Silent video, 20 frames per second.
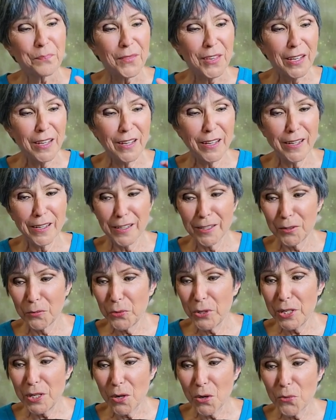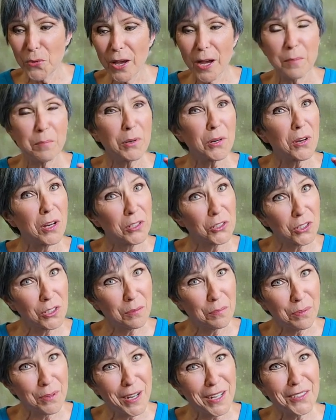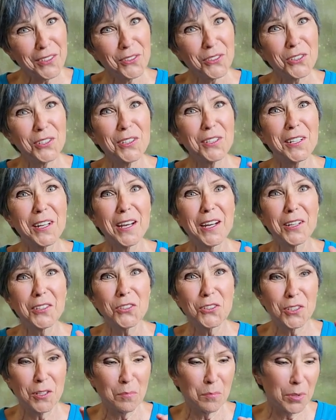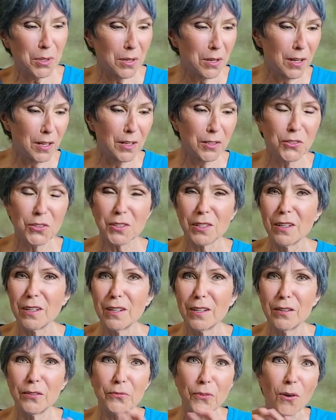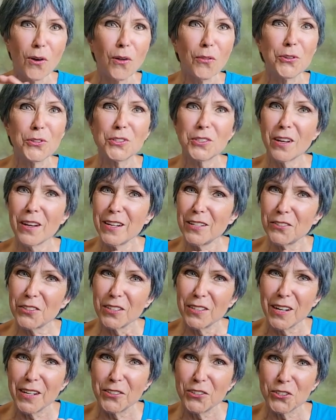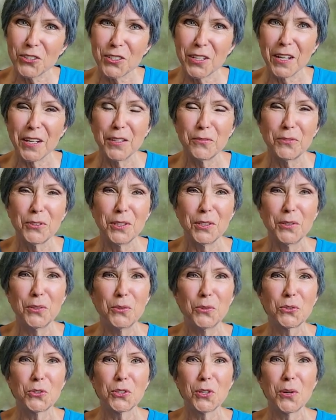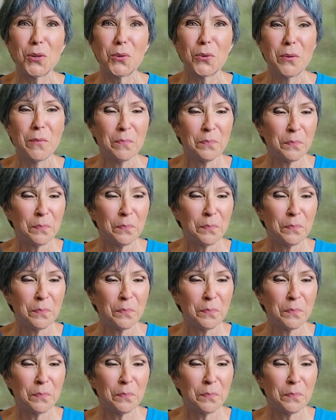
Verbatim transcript: And we know that because of the pregnancy test and because of all the signs that I just gave to you. So